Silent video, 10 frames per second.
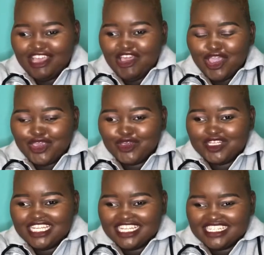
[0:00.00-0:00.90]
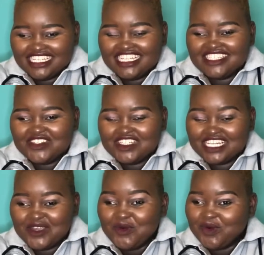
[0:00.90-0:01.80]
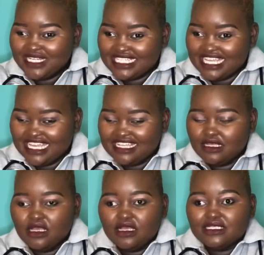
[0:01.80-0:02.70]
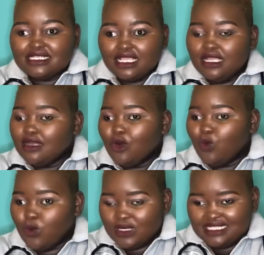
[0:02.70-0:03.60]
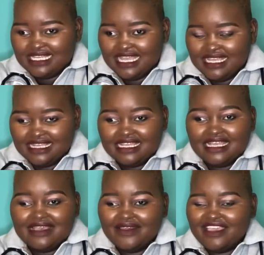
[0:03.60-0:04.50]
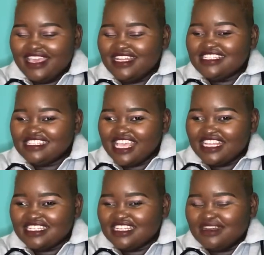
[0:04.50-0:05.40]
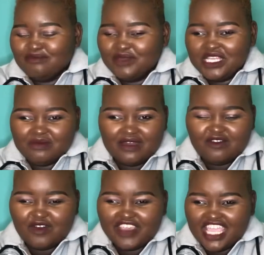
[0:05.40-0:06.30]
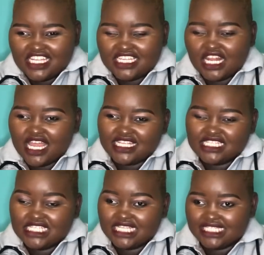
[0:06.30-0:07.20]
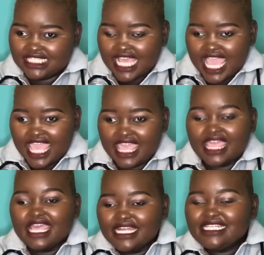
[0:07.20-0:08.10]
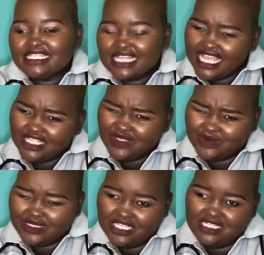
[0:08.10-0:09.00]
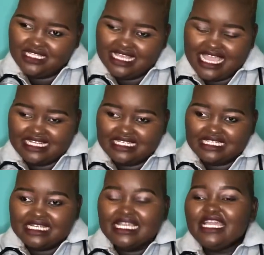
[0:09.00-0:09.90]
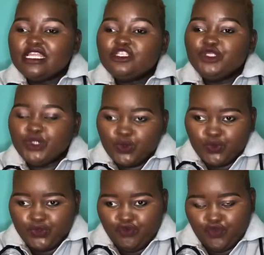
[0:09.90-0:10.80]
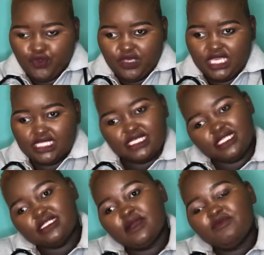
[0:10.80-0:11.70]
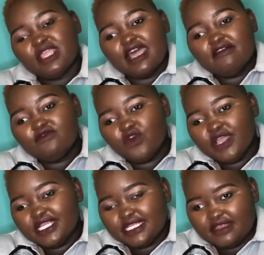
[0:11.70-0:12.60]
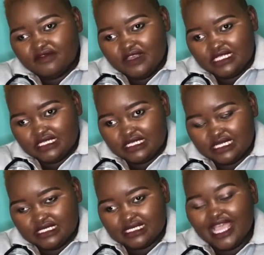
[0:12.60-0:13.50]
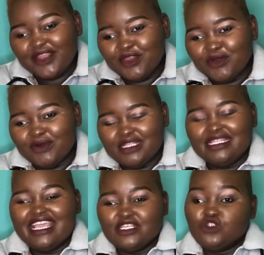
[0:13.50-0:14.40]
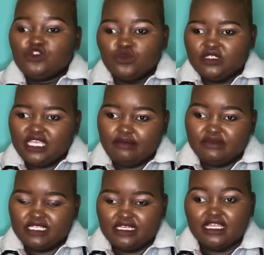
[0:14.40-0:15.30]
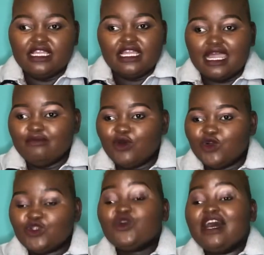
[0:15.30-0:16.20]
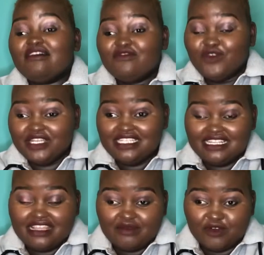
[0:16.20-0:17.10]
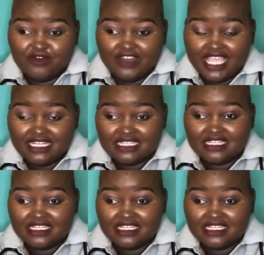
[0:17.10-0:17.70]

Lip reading: You need to drink water. Drink water. It is said a minimum of 8 glasses a day. Try to reach that. It is good for your kidneys. Avoid the fizzy drinks. I know they are so tempting. I'm also avoiding them of late.